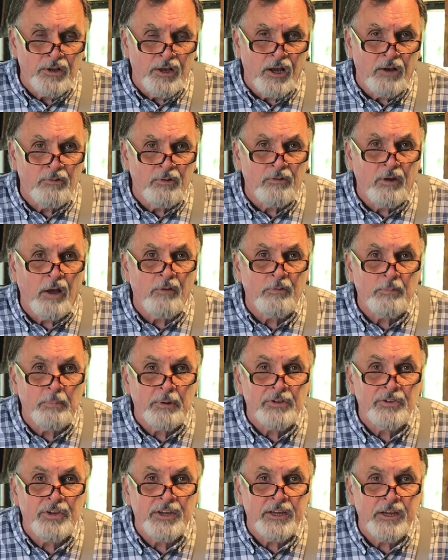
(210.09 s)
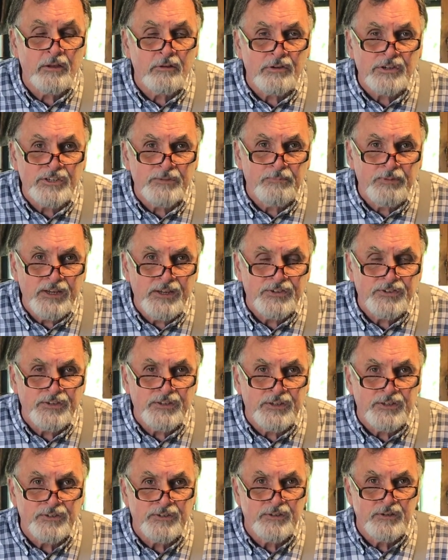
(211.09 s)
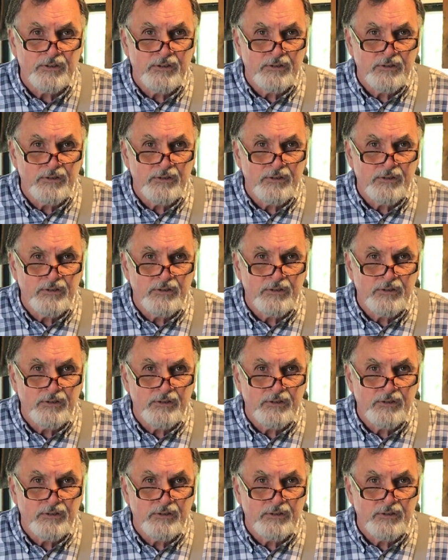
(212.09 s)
of a particular species.